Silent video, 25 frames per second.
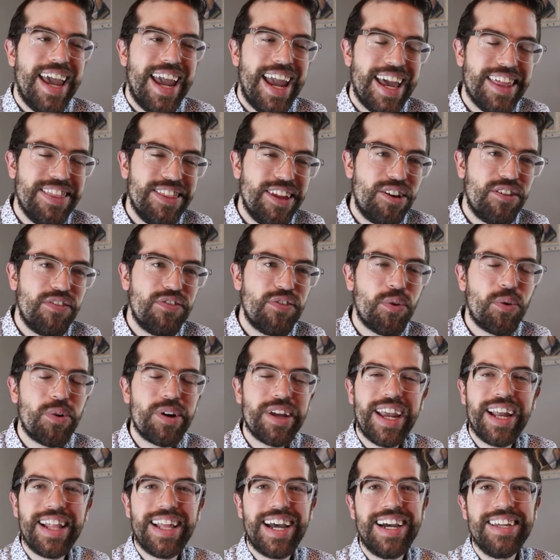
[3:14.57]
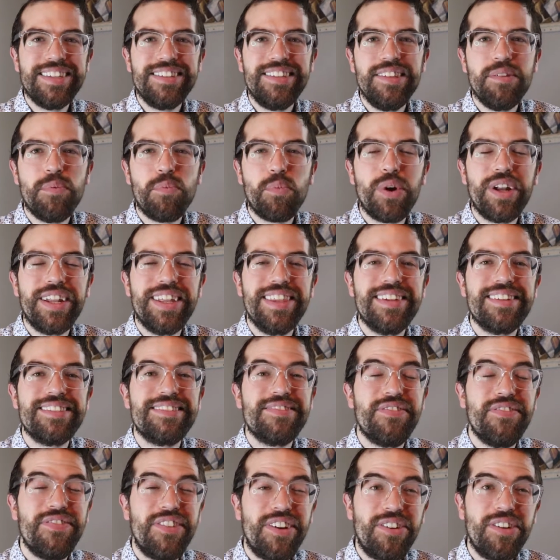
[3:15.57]
And therefore, again, I see them winning
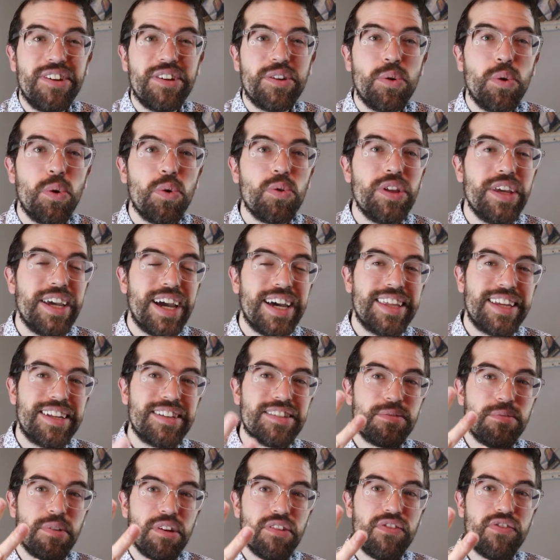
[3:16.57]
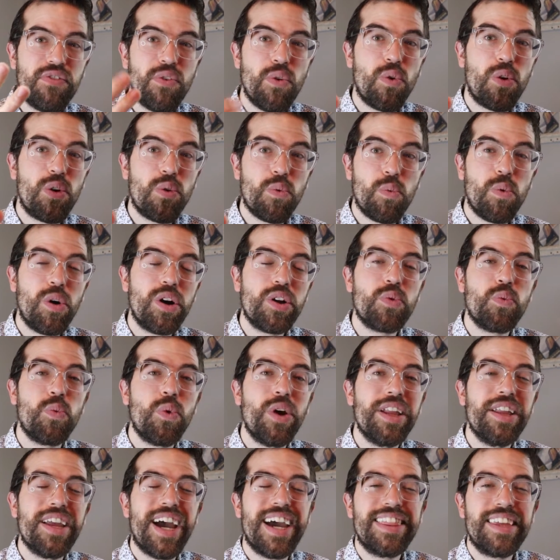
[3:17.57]
this very coolly. I think it's going to be a 4-1
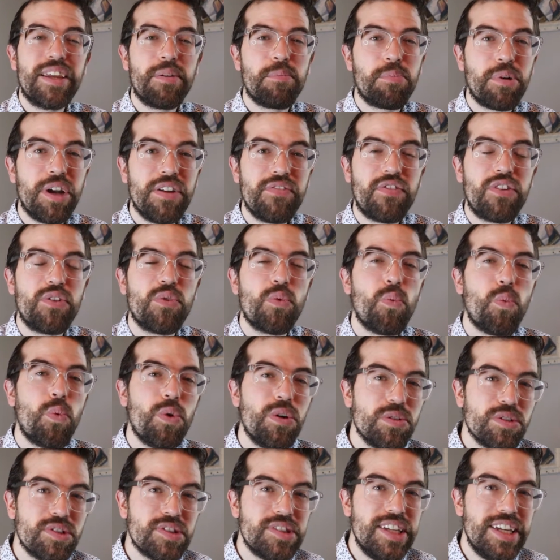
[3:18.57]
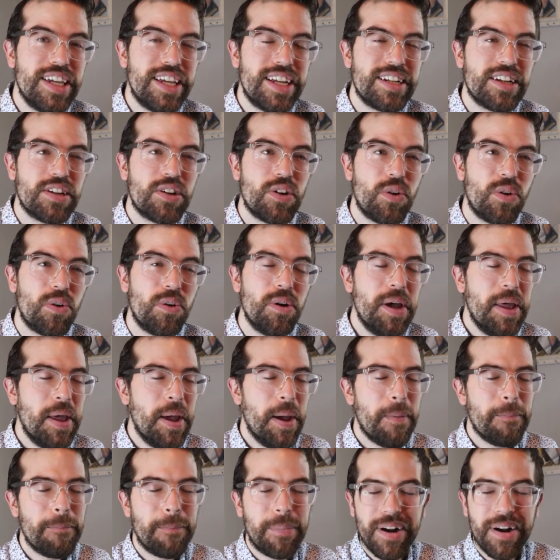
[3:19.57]
win. I think Brentford will sneak in a goal.
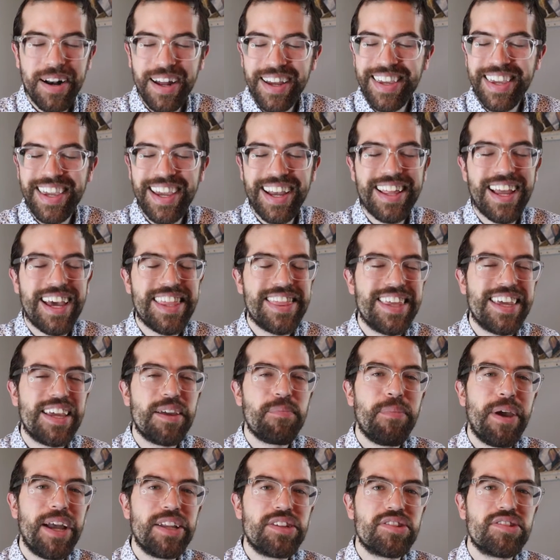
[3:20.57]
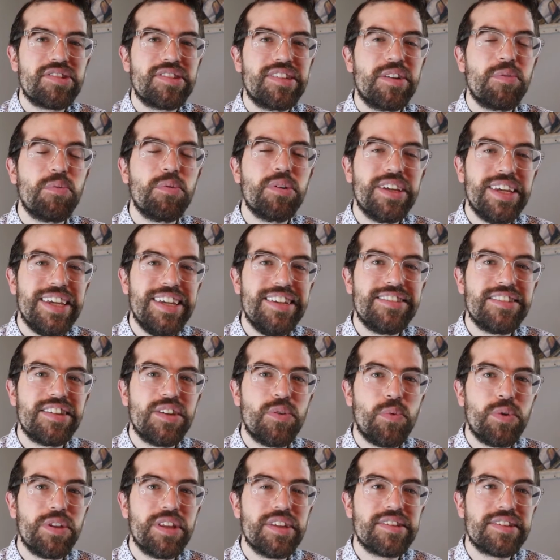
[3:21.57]
But again, I think Manchester City will
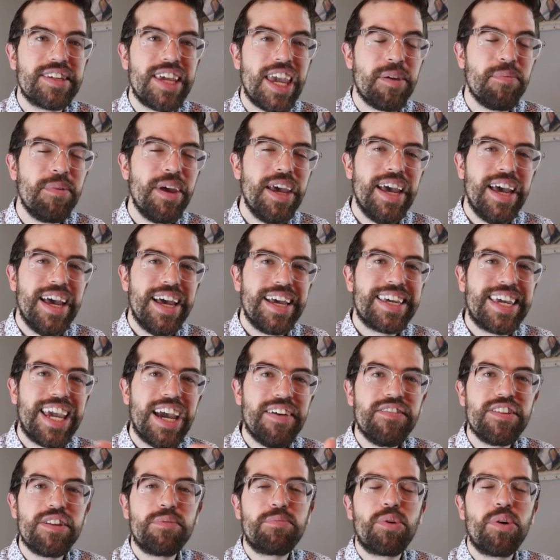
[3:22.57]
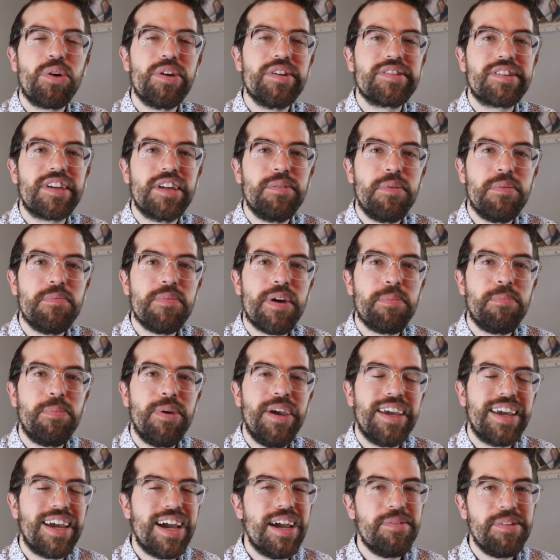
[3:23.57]
easily win this game. Kevin De Bruyne is going to be my
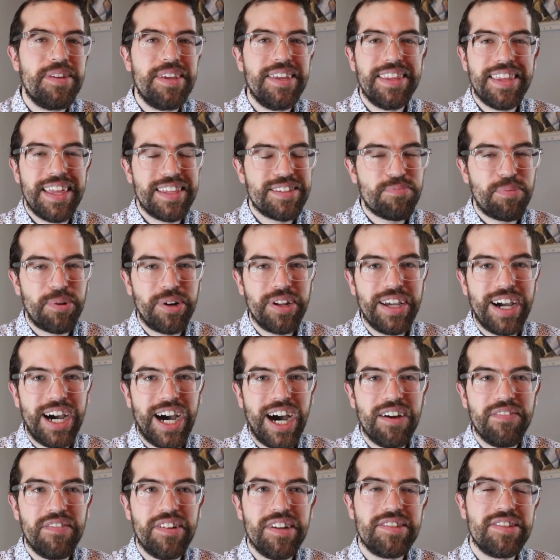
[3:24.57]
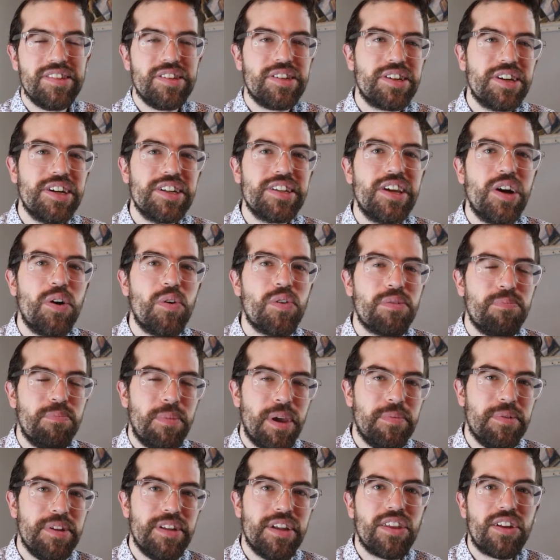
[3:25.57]
pick. I mean, it's pretty obvious. You could go with
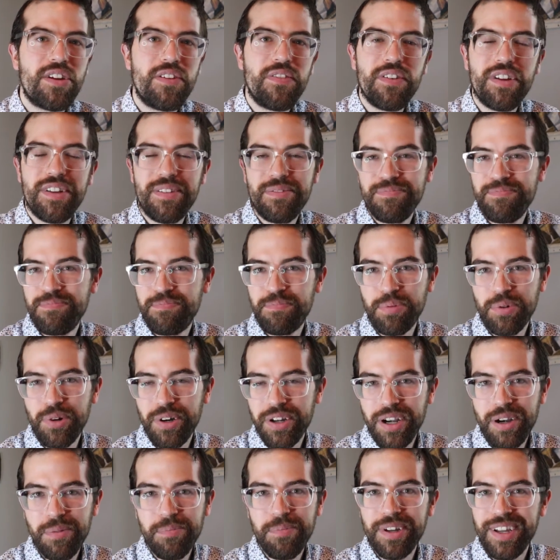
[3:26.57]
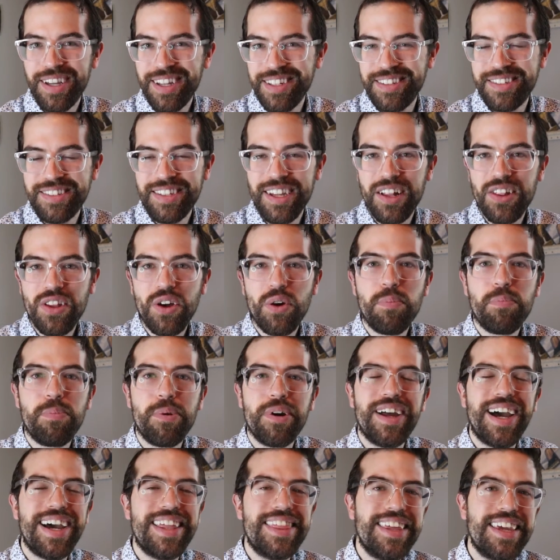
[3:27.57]
maybe another player, Cancelo,
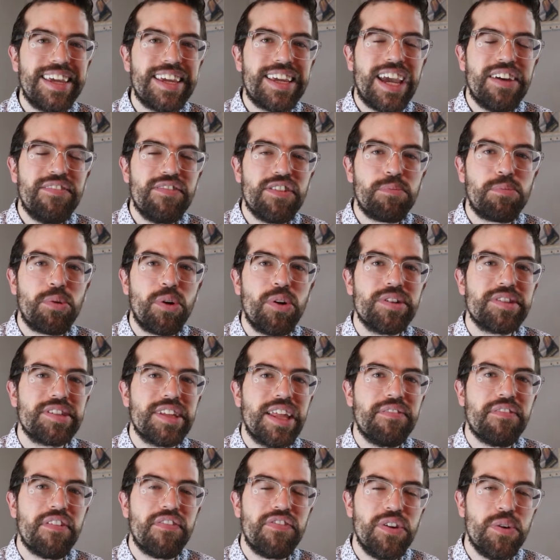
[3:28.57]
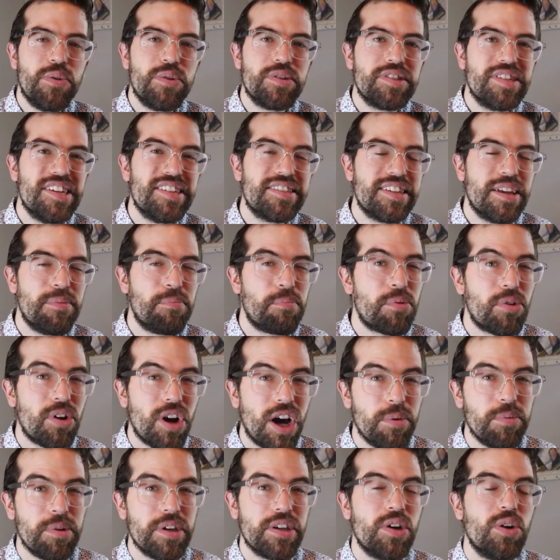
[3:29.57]
but I think Kevin De Bruyne is going to have a few assists and
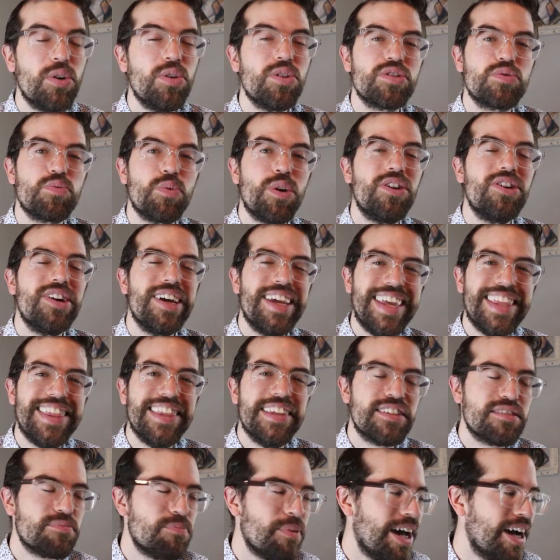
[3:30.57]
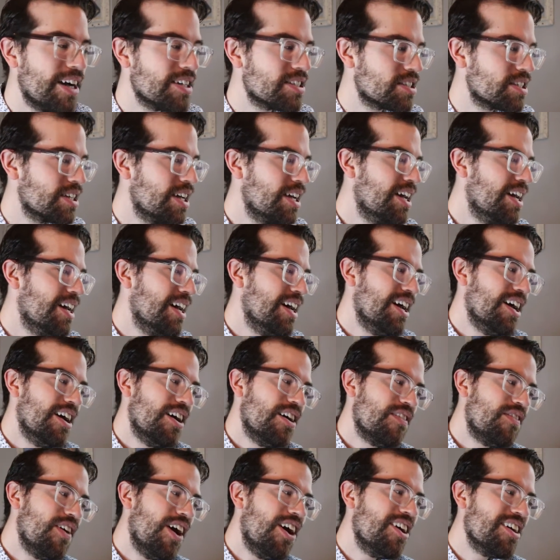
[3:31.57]
probably goal as well in this match.
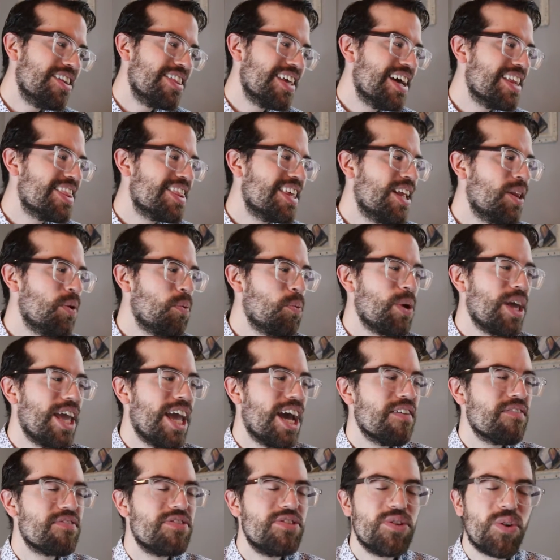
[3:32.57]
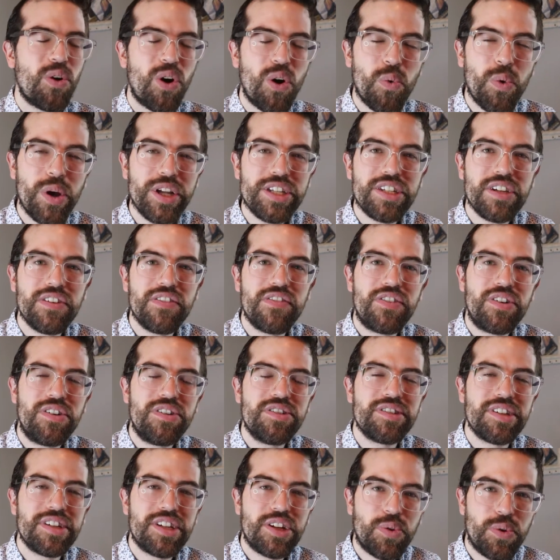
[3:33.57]
Following that, then, we have Norwich
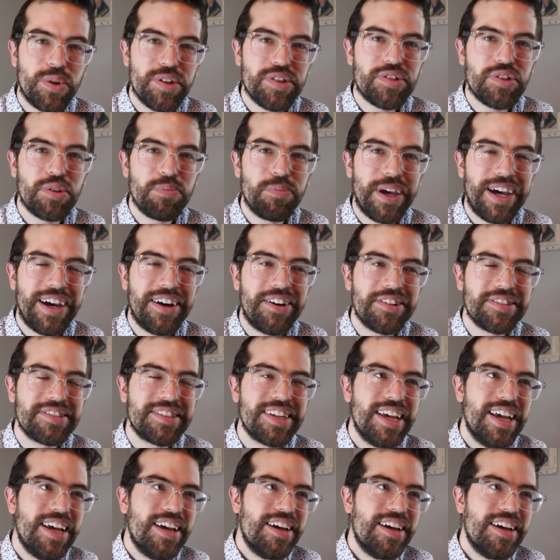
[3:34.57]
versus Crystal Palace.